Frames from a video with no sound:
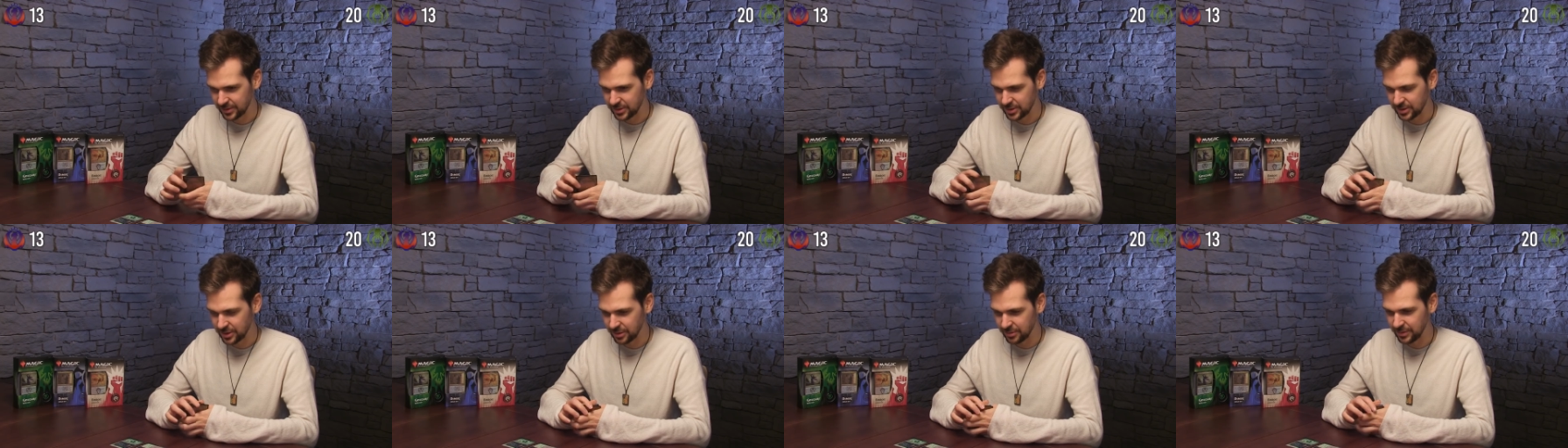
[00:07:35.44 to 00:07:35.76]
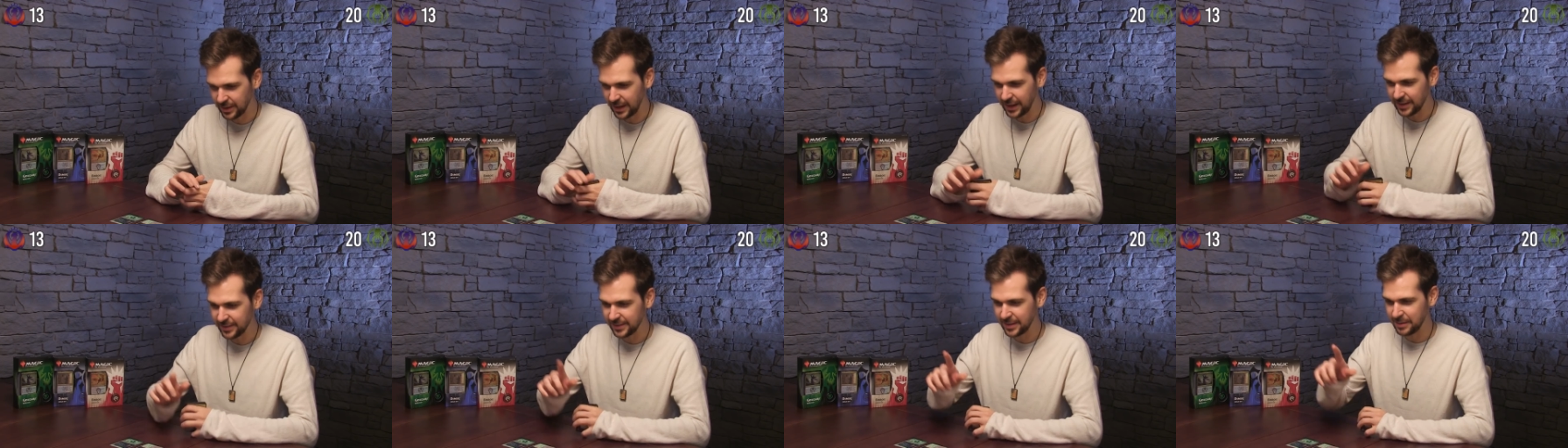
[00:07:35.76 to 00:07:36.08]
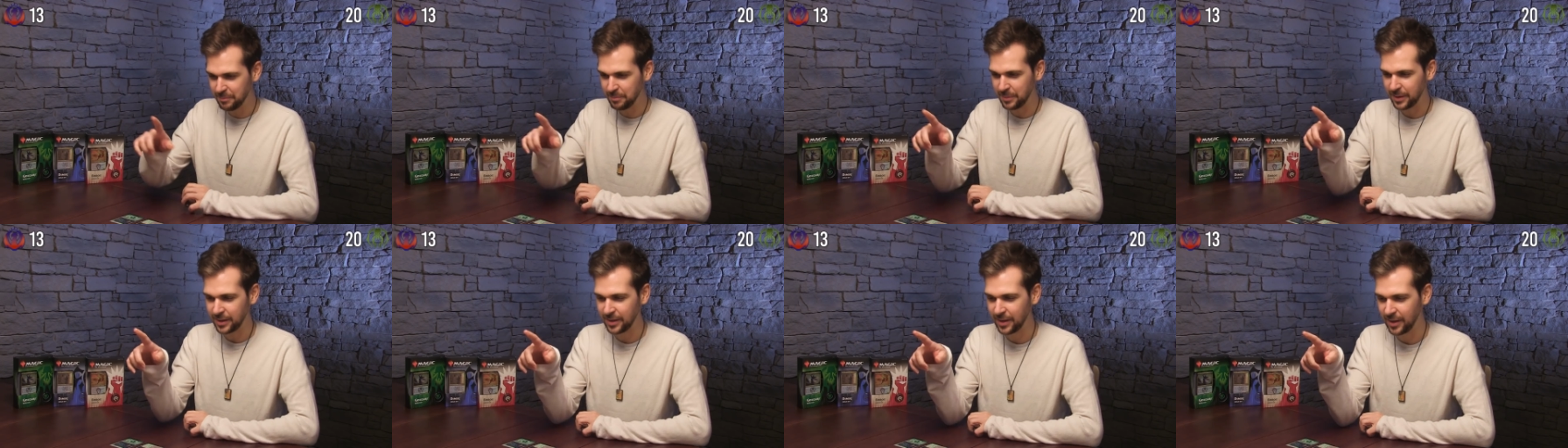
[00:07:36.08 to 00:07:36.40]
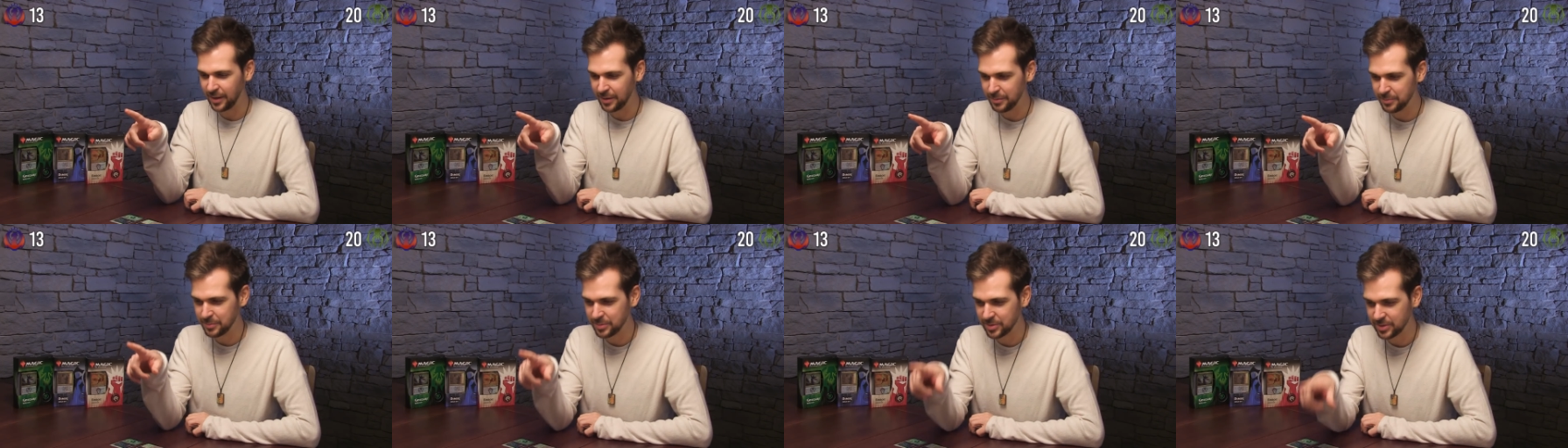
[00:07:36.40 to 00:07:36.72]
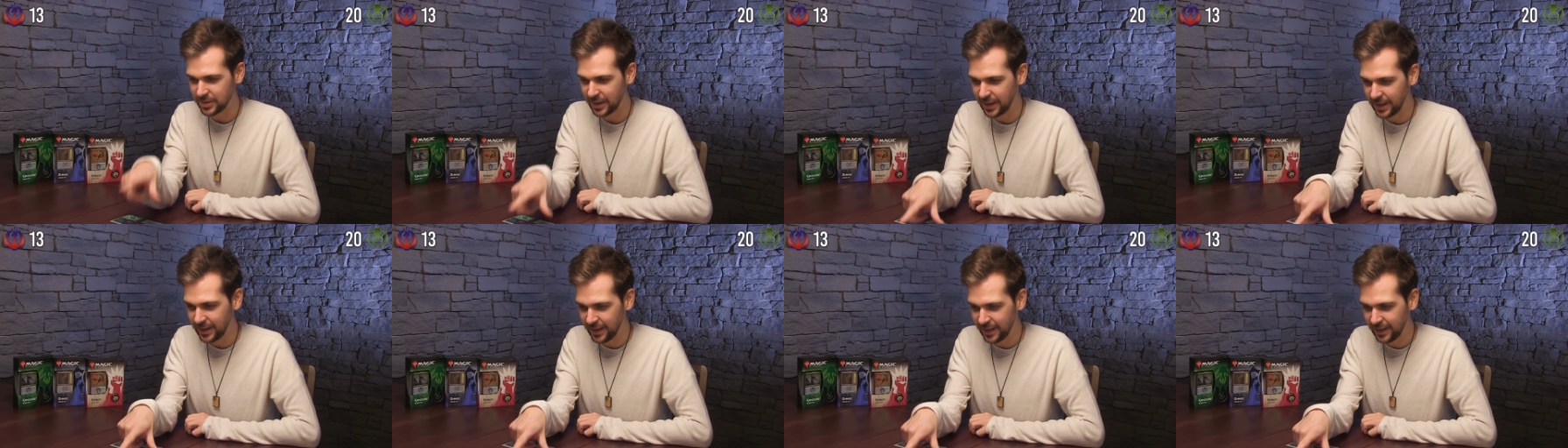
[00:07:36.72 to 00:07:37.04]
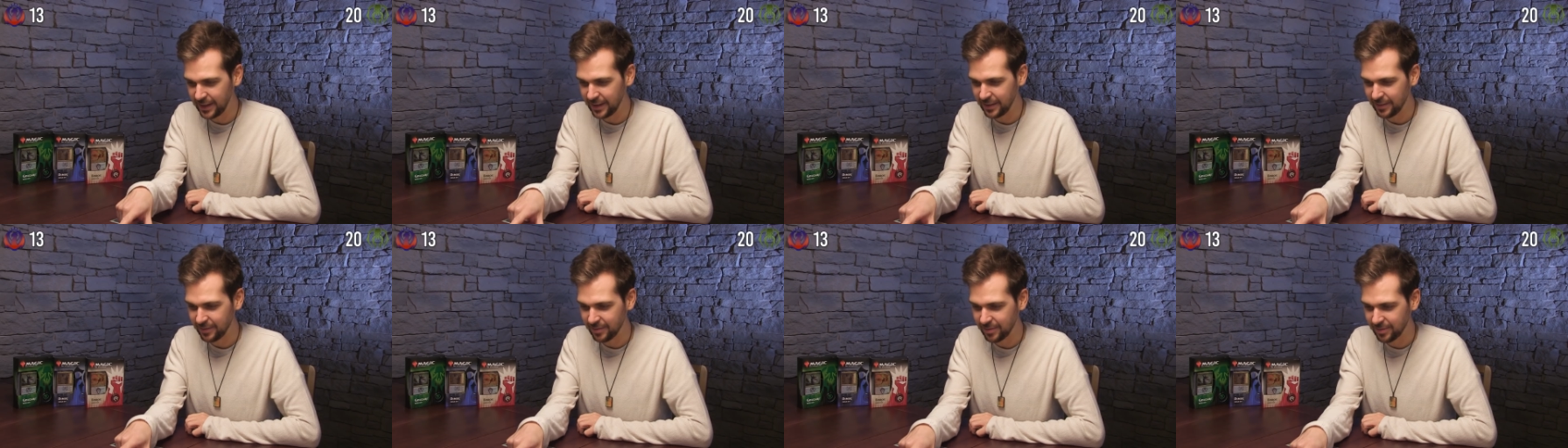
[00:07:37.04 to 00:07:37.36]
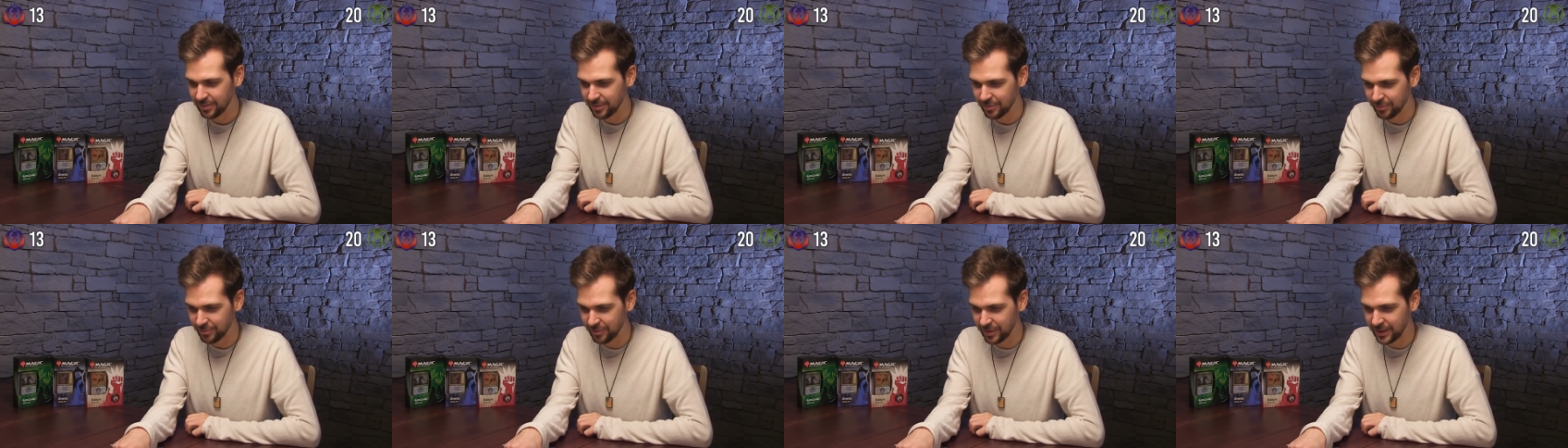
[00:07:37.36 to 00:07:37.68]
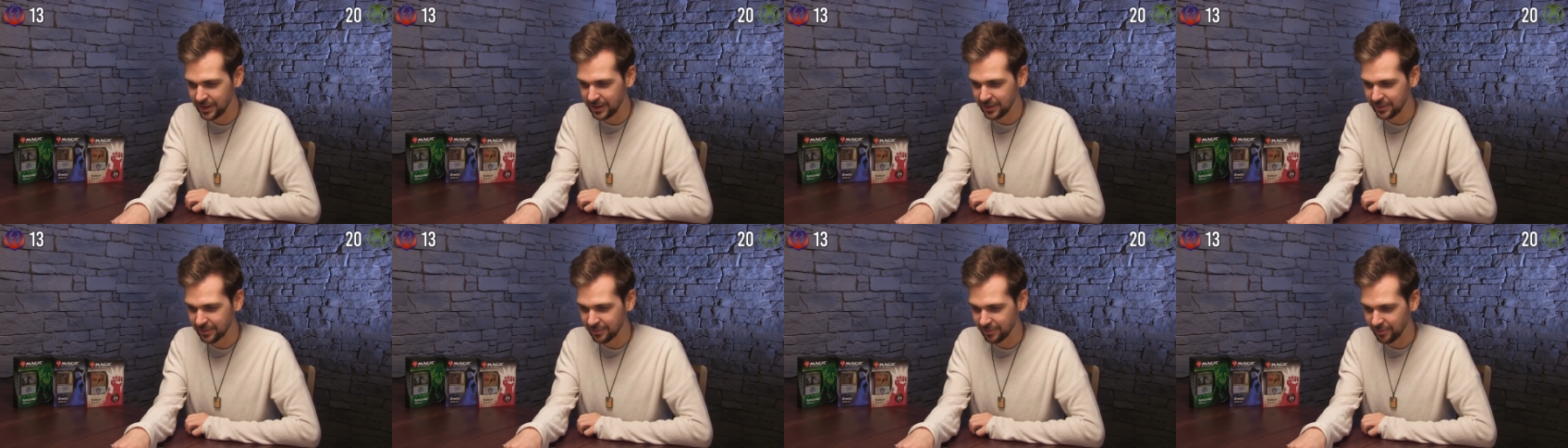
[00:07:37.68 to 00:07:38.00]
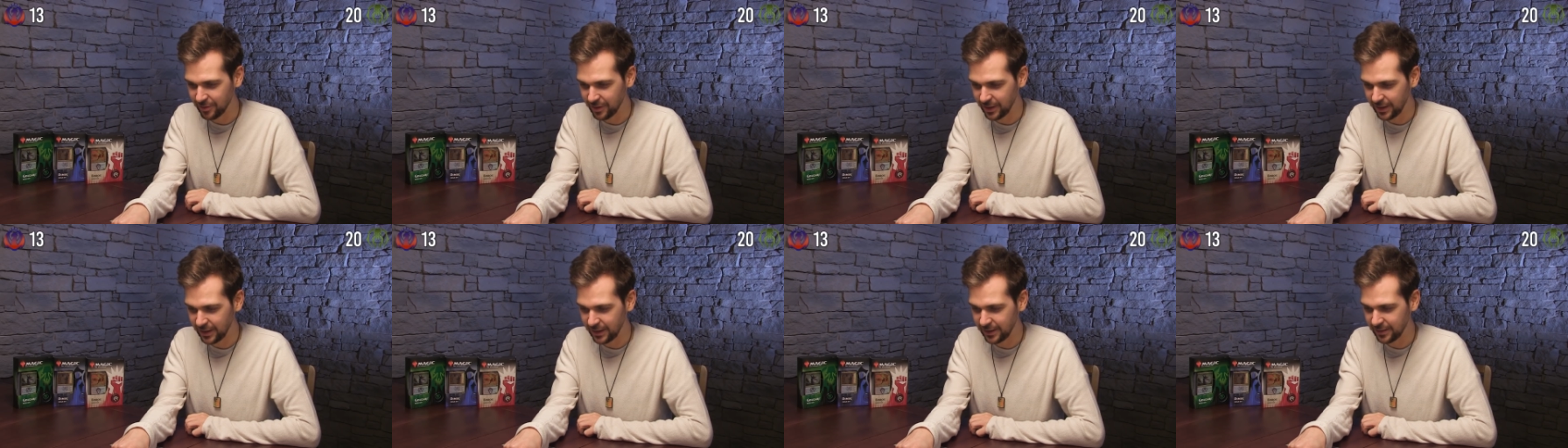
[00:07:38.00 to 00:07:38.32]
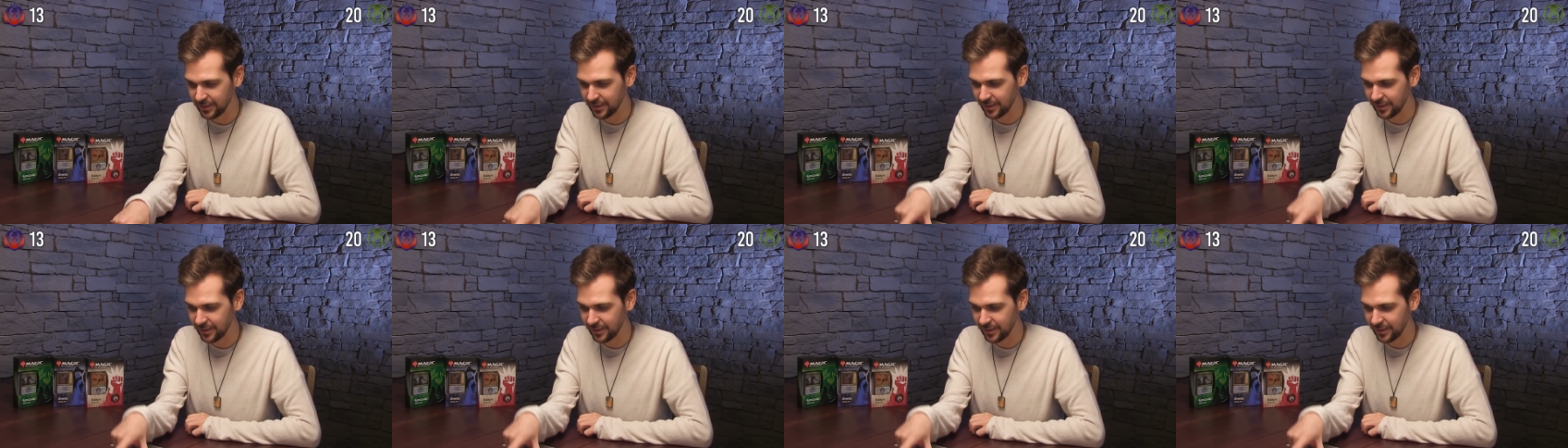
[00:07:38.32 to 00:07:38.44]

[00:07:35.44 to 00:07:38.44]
So that then becomes a 3 3.